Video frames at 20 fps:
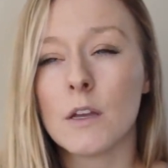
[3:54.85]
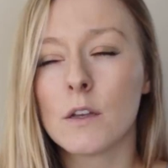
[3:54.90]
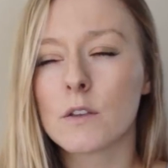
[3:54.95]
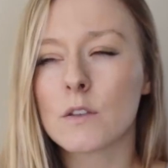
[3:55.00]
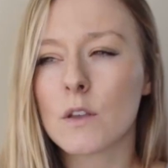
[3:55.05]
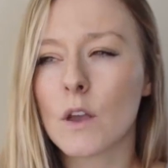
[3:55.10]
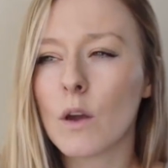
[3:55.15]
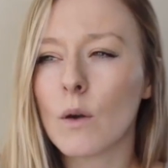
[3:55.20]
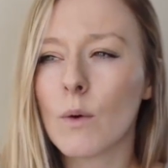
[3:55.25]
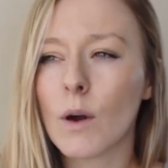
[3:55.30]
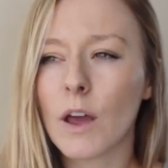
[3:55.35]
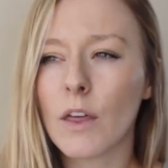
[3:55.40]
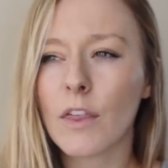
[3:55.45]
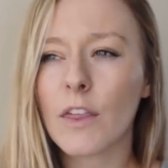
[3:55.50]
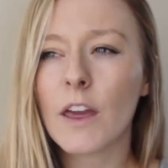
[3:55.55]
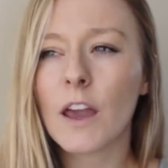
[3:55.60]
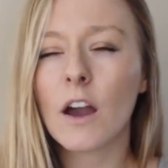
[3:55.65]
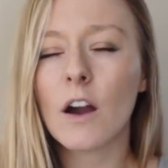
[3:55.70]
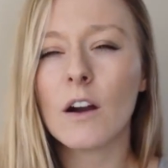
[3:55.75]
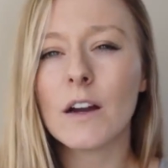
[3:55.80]
So I
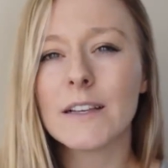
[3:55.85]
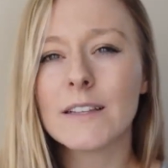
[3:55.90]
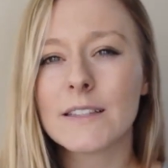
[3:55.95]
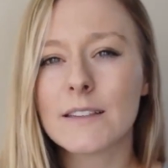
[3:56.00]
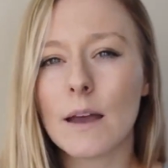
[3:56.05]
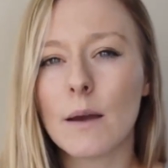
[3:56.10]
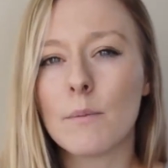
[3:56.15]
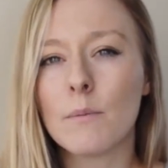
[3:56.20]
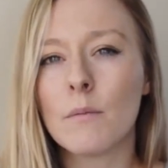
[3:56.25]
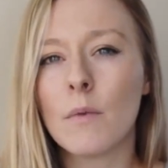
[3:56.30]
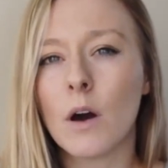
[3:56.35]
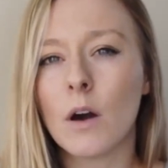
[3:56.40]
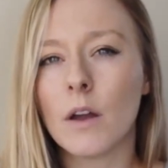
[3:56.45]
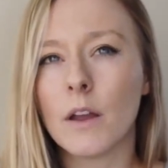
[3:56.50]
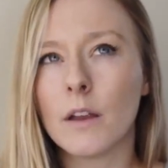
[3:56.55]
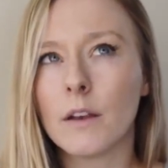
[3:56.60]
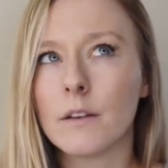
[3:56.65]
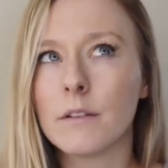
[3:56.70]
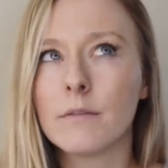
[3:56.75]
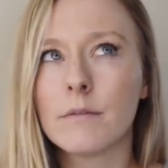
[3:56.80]
think I set
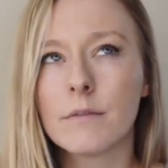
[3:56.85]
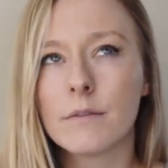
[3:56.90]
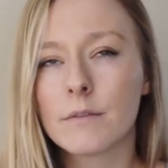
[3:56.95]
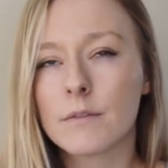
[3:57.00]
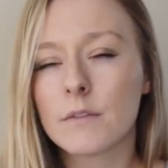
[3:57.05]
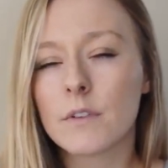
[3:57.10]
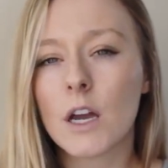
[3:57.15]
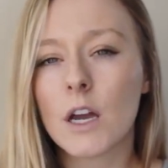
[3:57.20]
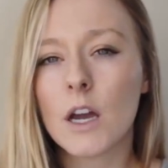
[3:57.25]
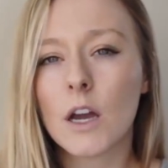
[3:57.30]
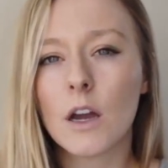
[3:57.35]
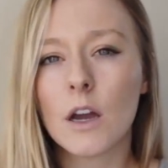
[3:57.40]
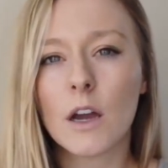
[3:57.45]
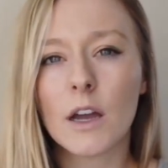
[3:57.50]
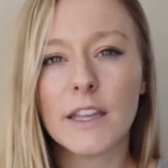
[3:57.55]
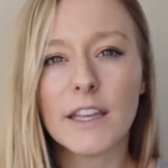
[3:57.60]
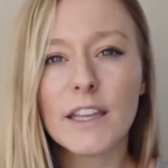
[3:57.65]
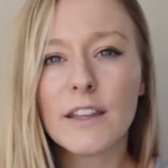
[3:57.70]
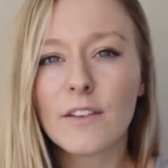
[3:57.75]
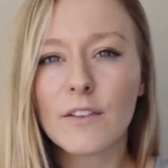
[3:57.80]
mine
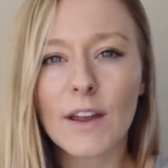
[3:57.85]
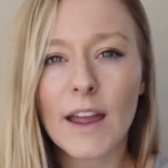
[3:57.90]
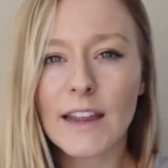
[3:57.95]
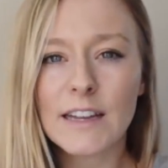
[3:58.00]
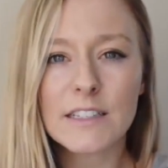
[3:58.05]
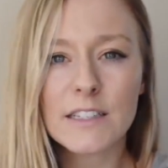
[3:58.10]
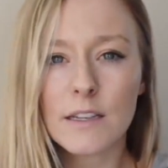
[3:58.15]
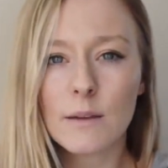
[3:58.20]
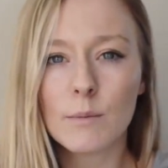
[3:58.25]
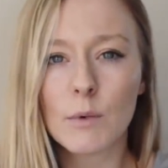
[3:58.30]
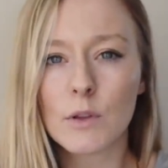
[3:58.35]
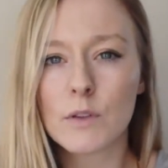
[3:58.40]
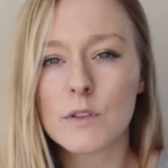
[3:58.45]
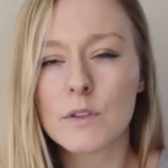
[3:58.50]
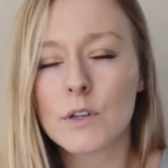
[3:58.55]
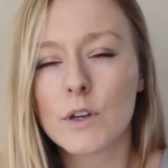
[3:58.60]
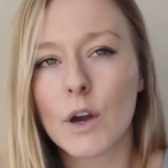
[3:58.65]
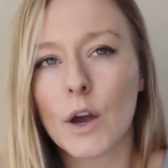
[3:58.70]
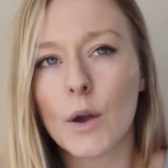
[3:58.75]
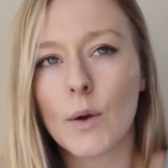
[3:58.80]
18
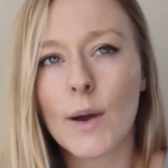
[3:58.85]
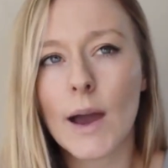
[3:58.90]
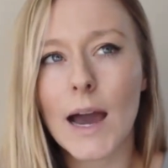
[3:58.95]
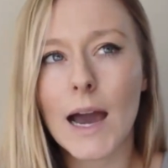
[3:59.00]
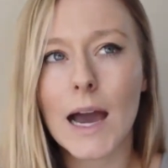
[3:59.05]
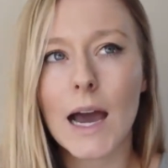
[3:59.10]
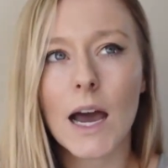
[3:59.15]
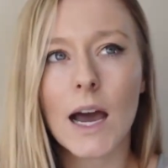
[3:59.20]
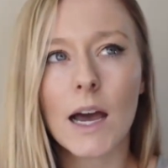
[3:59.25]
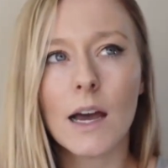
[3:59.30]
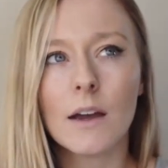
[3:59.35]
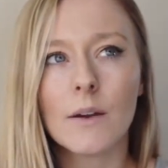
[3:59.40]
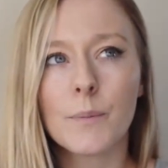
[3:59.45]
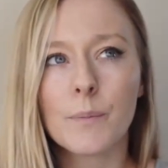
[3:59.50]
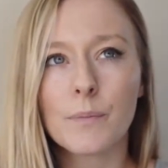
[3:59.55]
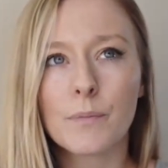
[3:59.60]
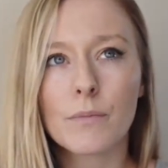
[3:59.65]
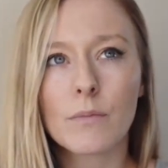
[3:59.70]
months ago at,